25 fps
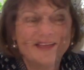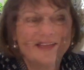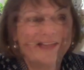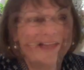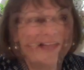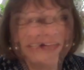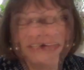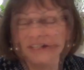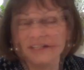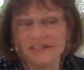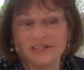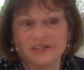
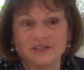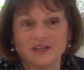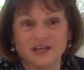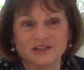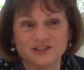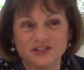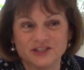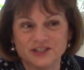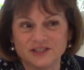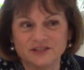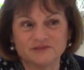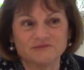
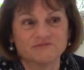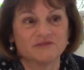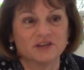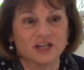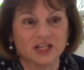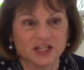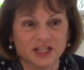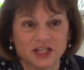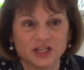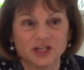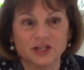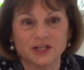and she's
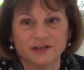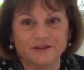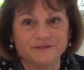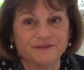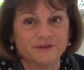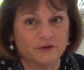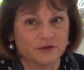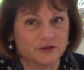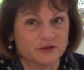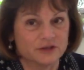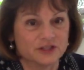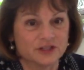really good at
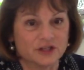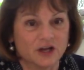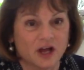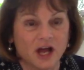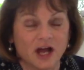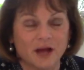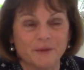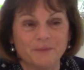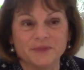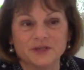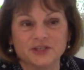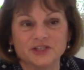
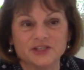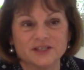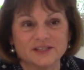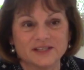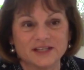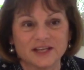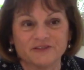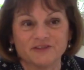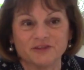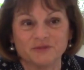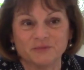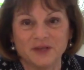Photoshop, and
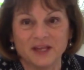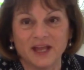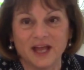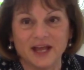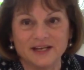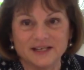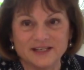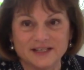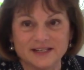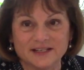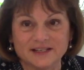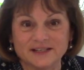she's given me
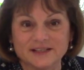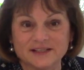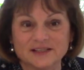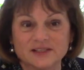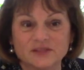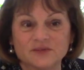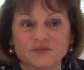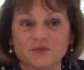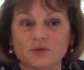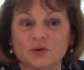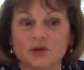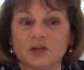
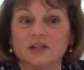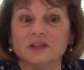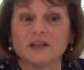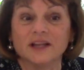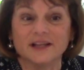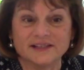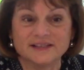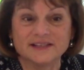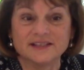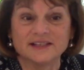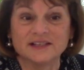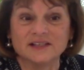ideas for
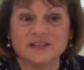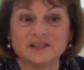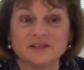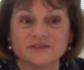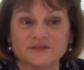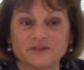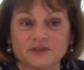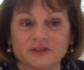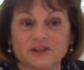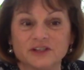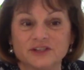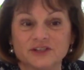
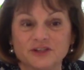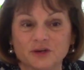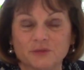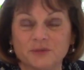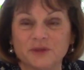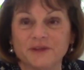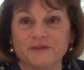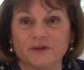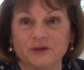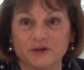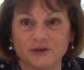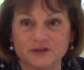lessons for
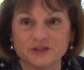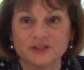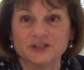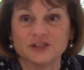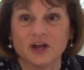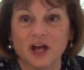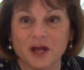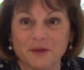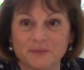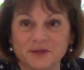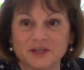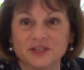Adobe
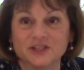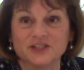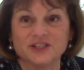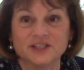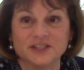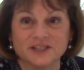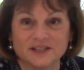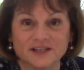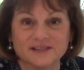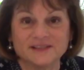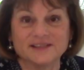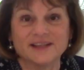Photoshop because
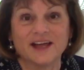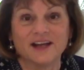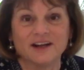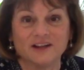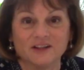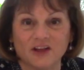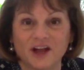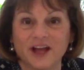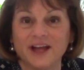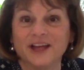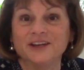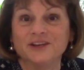she does
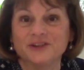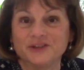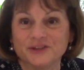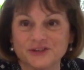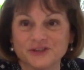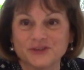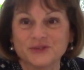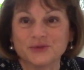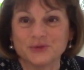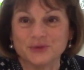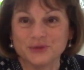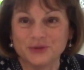that a lot in
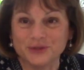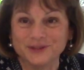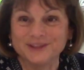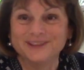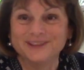her school.